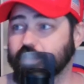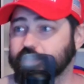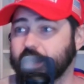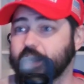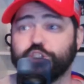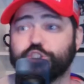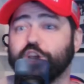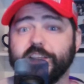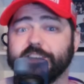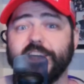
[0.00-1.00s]
This lady
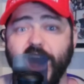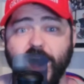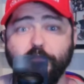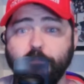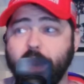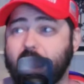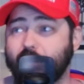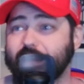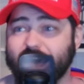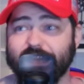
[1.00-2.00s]
just got
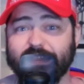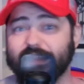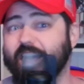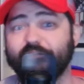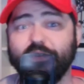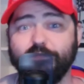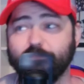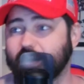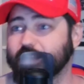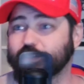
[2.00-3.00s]
married 11
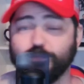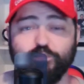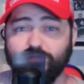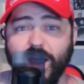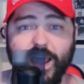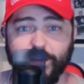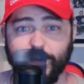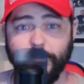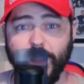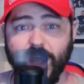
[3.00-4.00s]
months
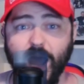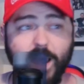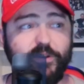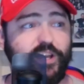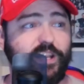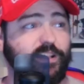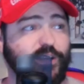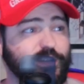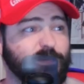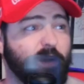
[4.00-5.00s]
prior. I'm going to
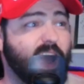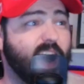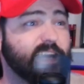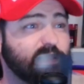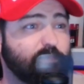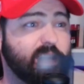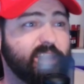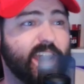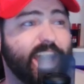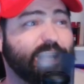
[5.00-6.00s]
lose my husband
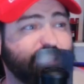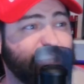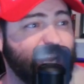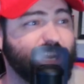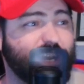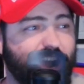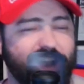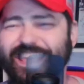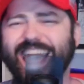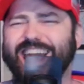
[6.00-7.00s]
that I cheated
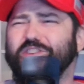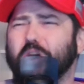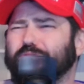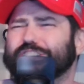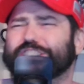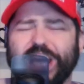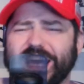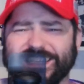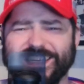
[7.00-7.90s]
on. Yeah, no shit.